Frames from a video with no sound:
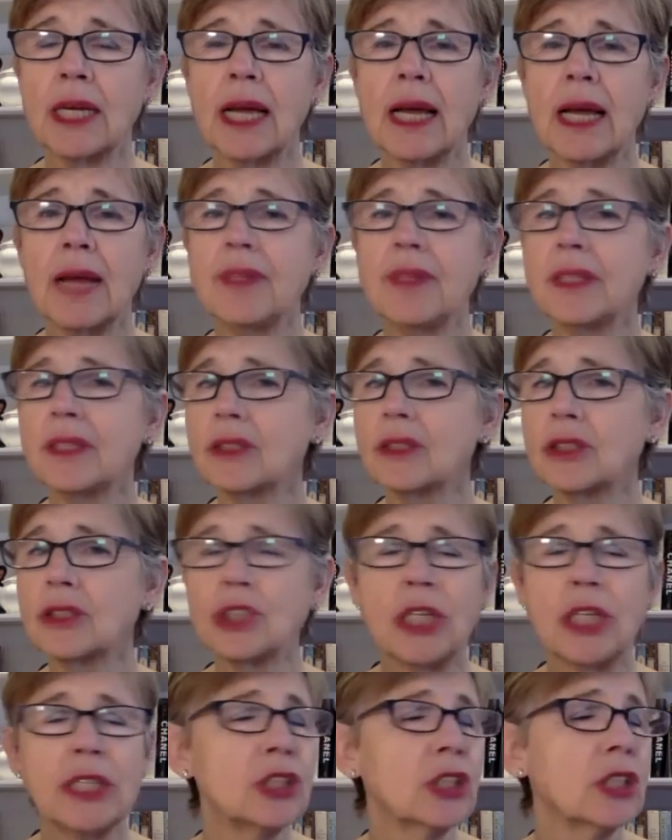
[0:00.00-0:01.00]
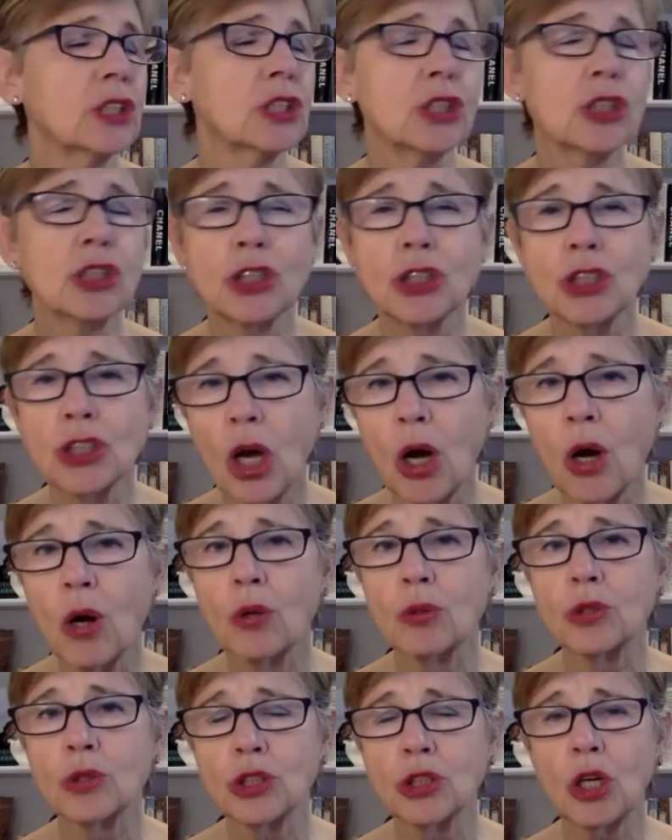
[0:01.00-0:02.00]
and things are changing
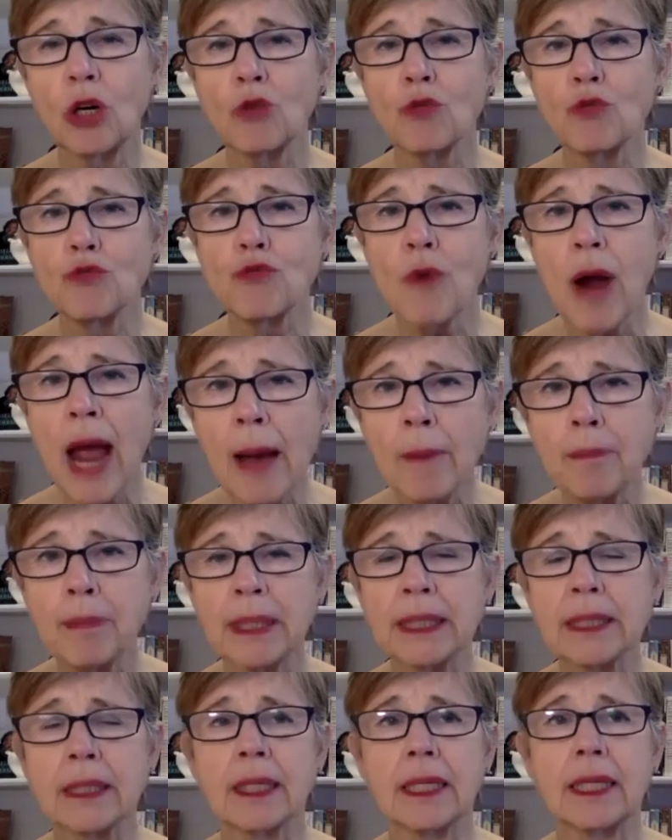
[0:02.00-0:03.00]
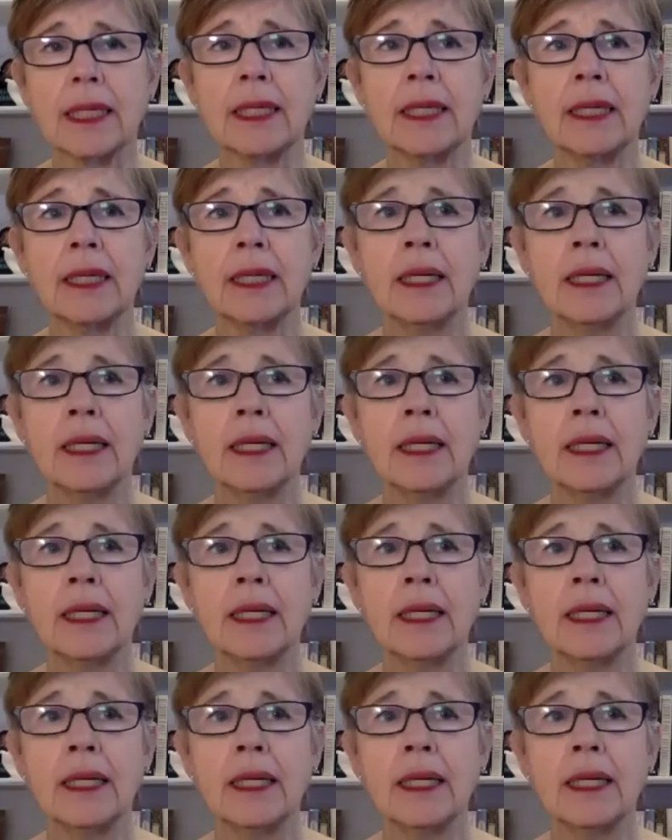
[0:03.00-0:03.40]
so so rapidly,